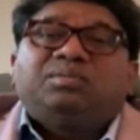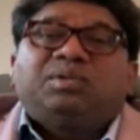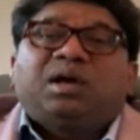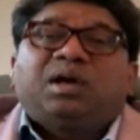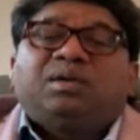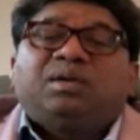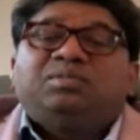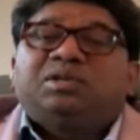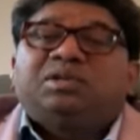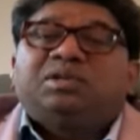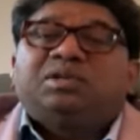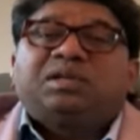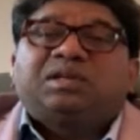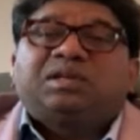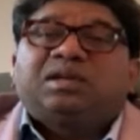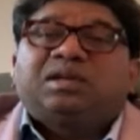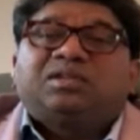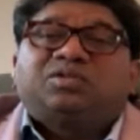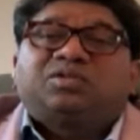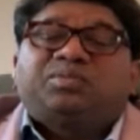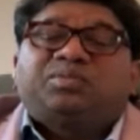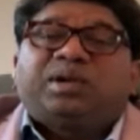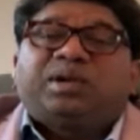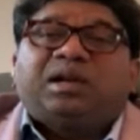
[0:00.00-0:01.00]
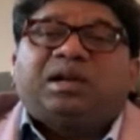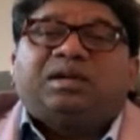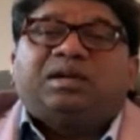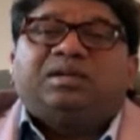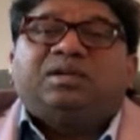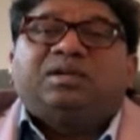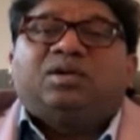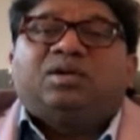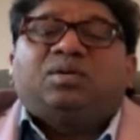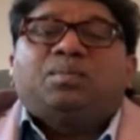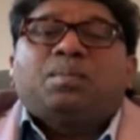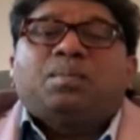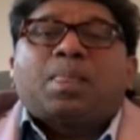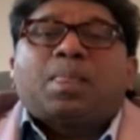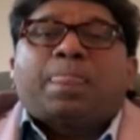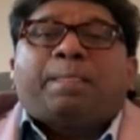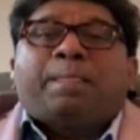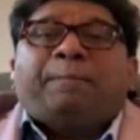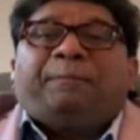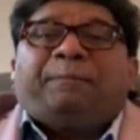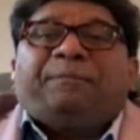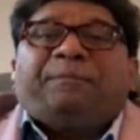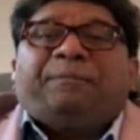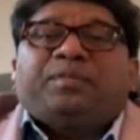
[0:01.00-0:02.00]
sometimes it can spread, you
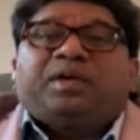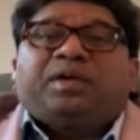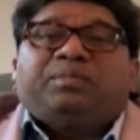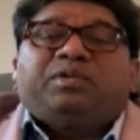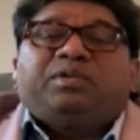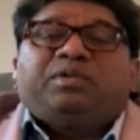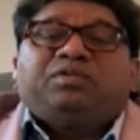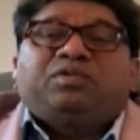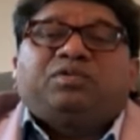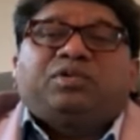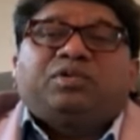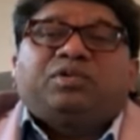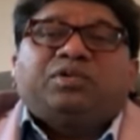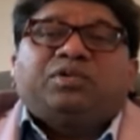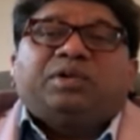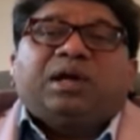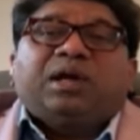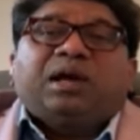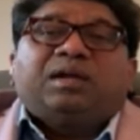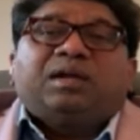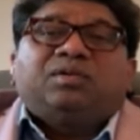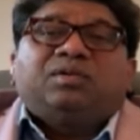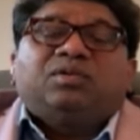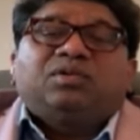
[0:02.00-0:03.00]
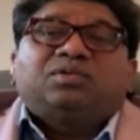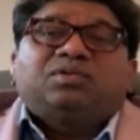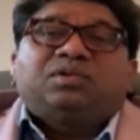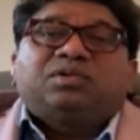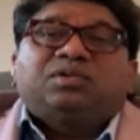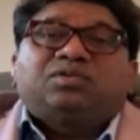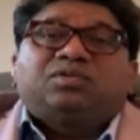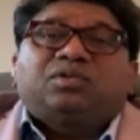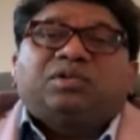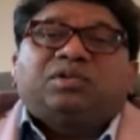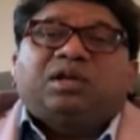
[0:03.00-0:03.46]
know, before you diagnose it.